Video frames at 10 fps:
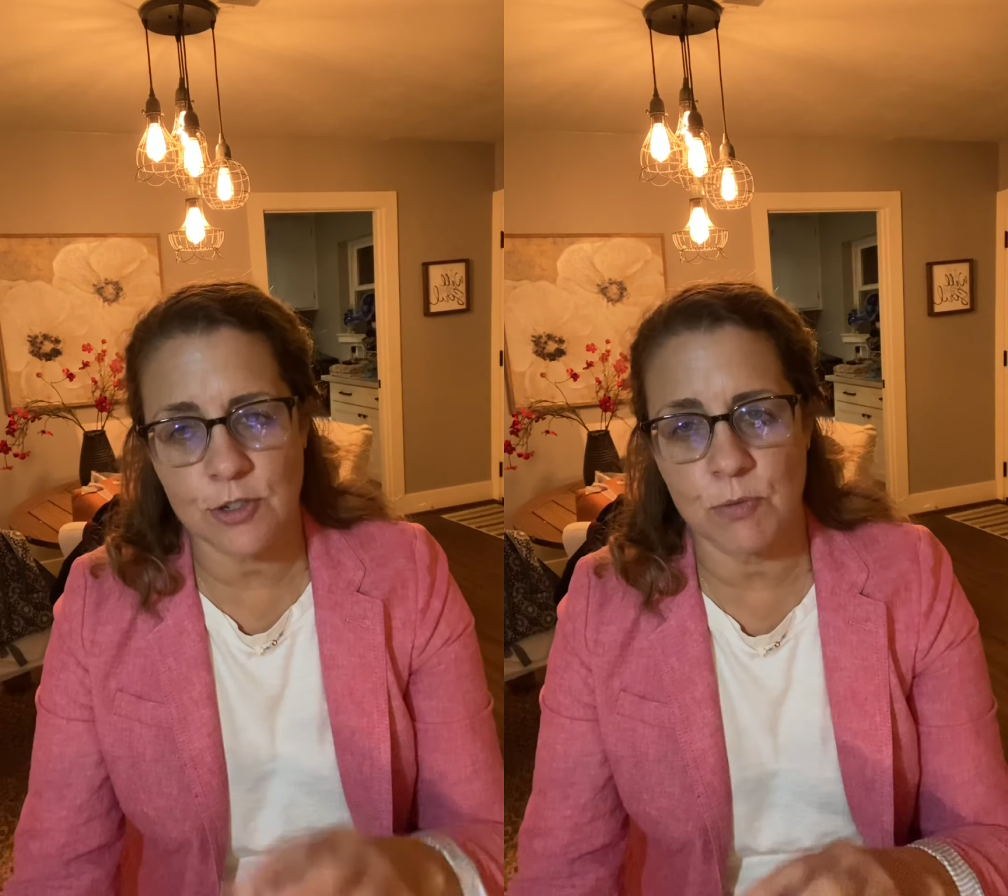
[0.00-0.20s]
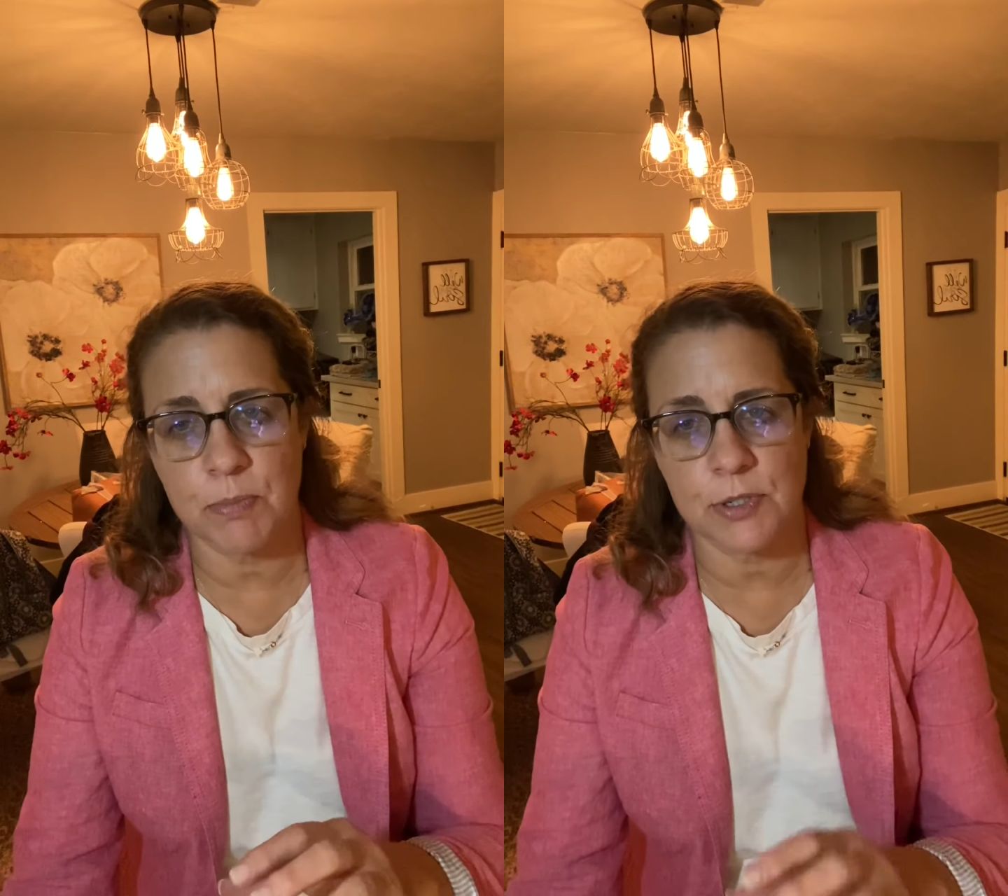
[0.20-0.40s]

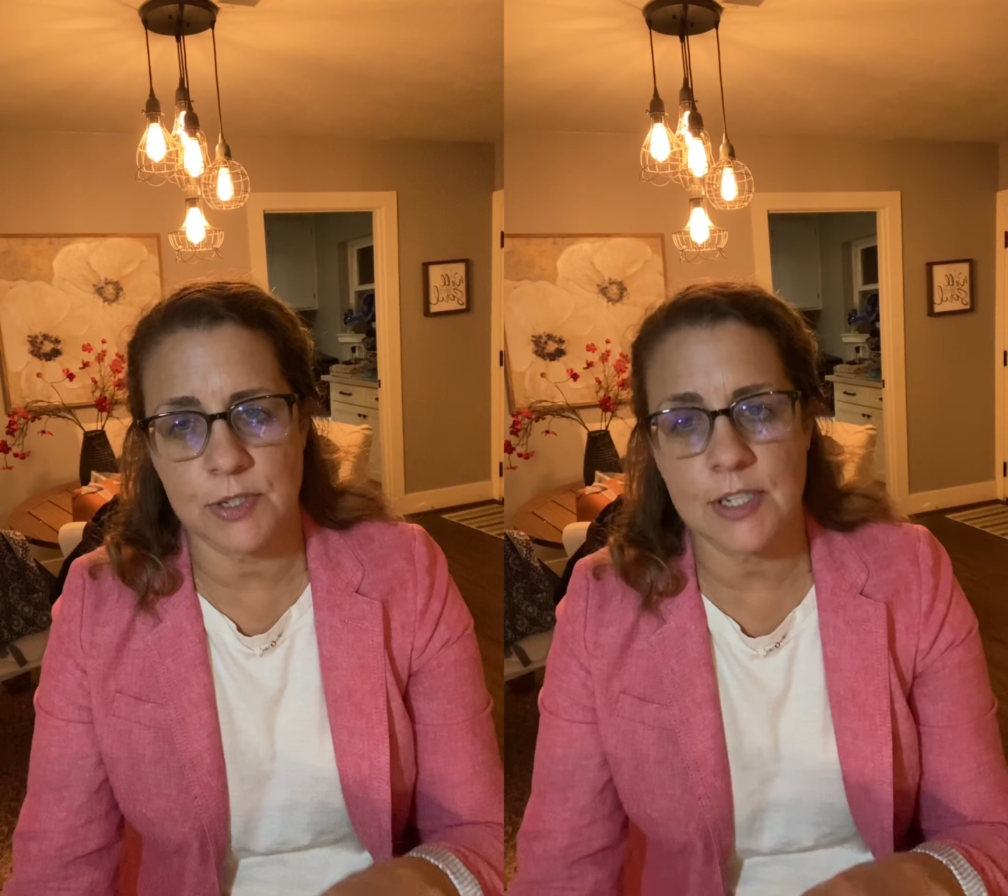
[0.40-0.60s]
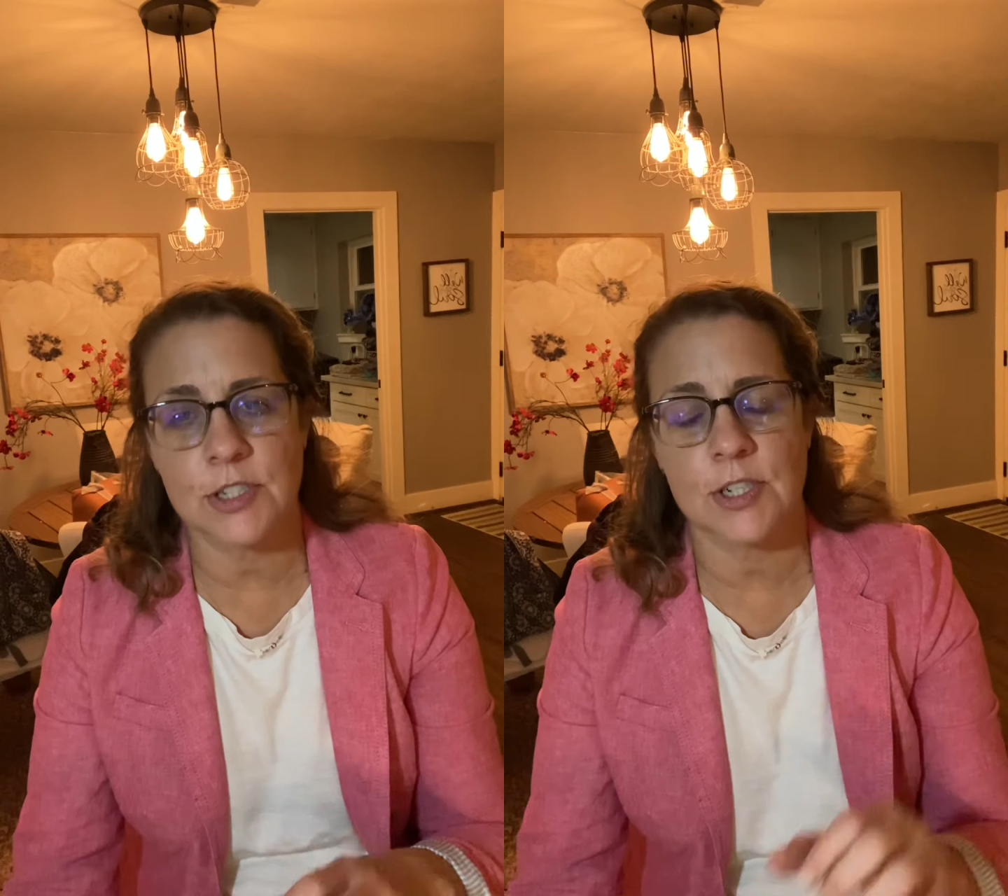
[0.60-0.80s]
to
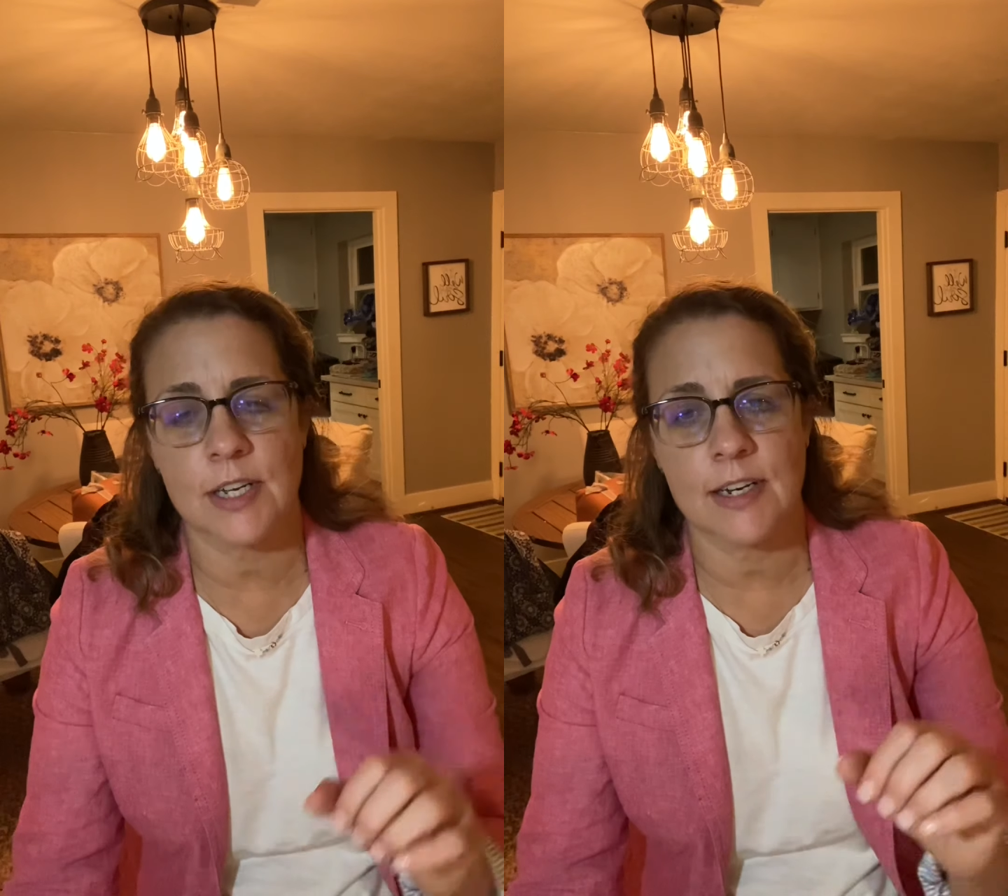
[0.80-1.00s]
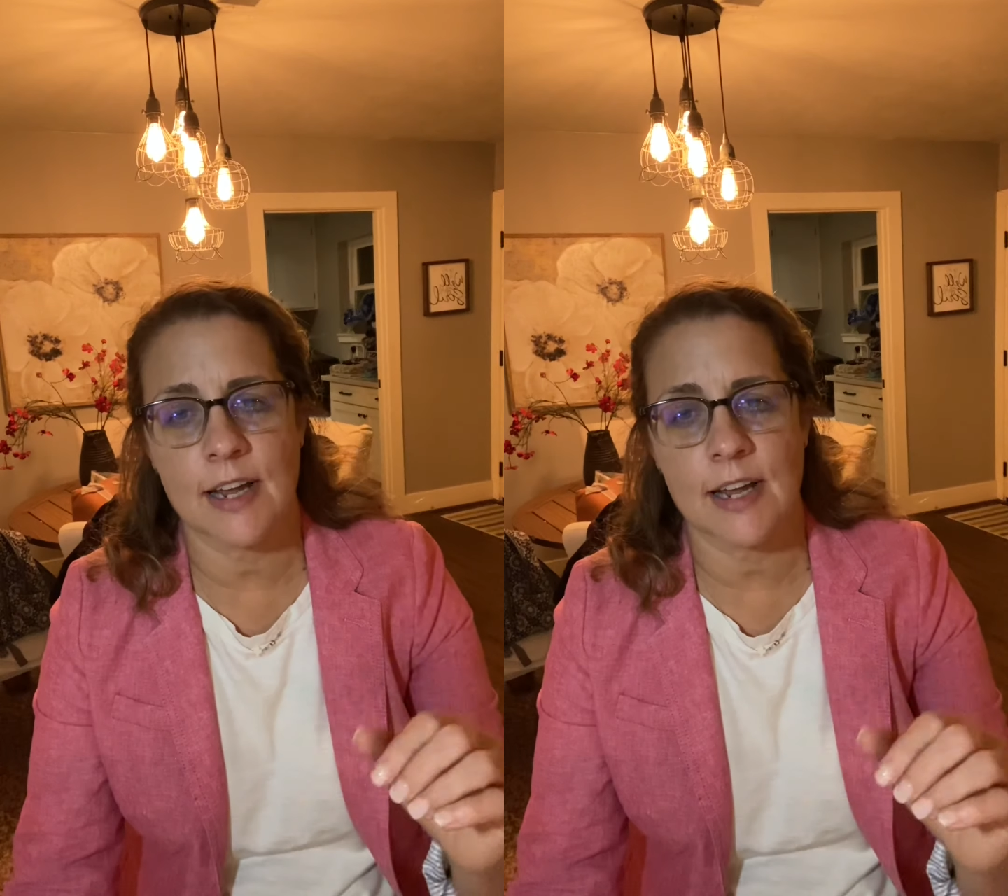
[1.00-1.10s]
position,